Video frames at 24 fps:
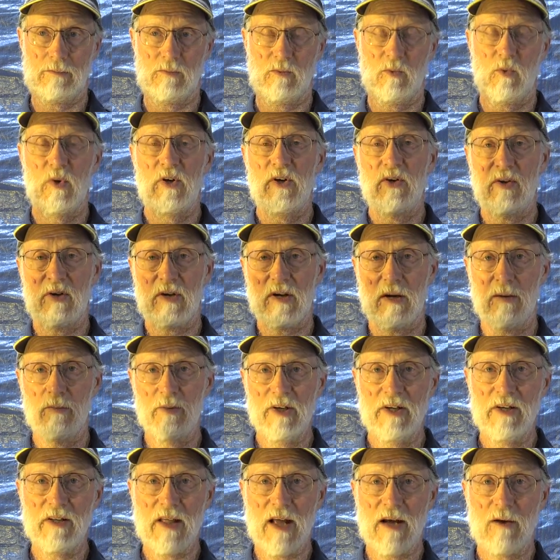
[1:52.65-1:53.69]
When you come
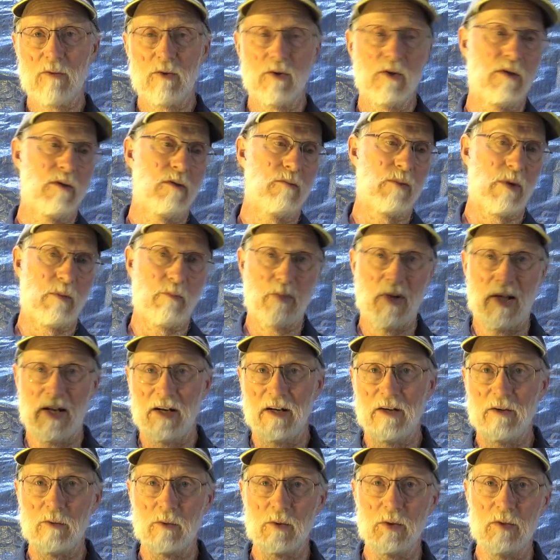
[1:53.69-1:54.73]
into that room and been
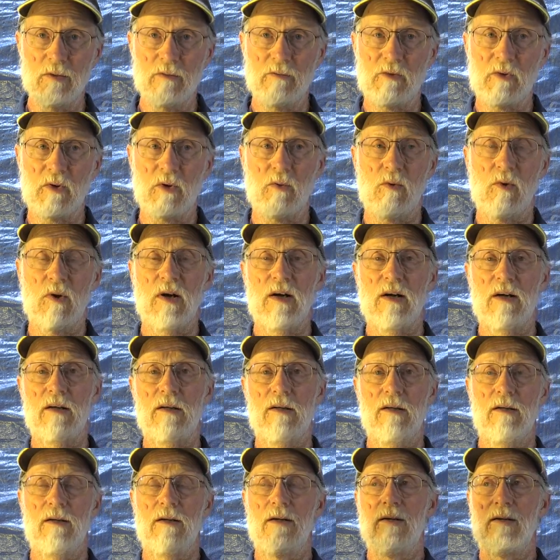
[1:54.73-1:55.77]
in the room for a
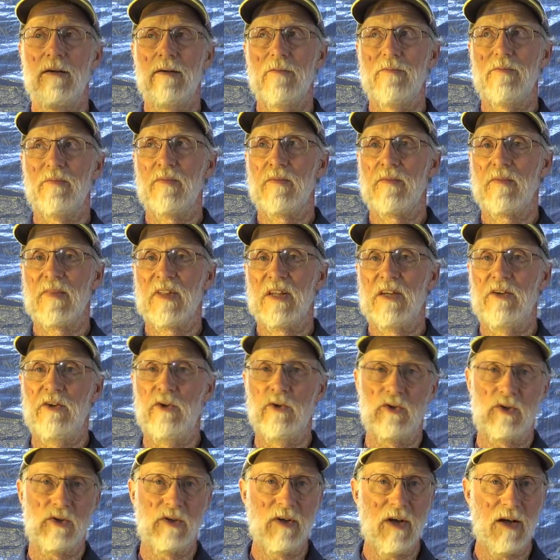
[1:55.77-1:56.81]
while,
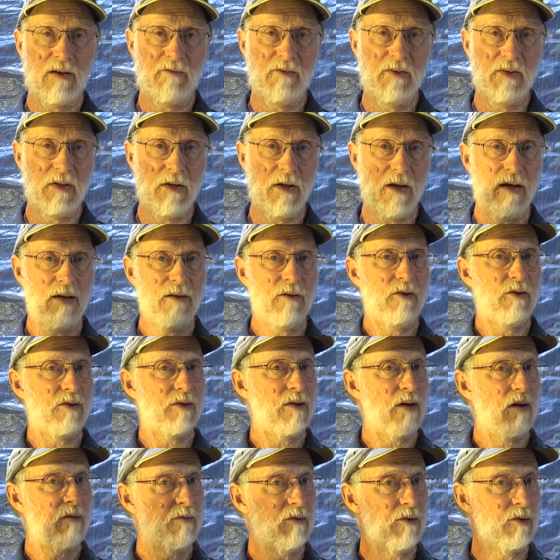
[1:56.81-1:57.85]
you should not feel hot, you should
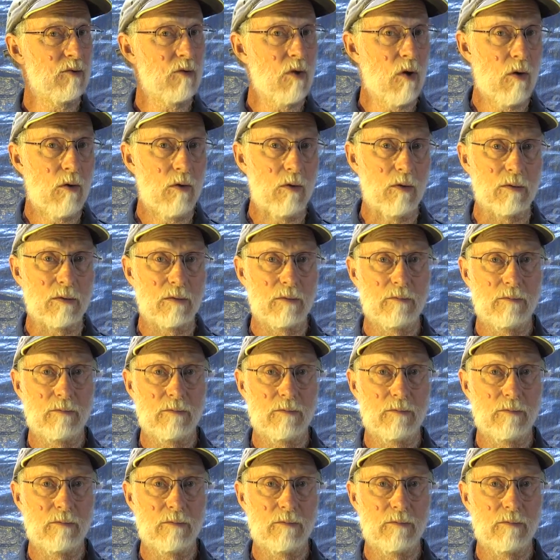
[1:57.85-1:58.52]
not feel cold.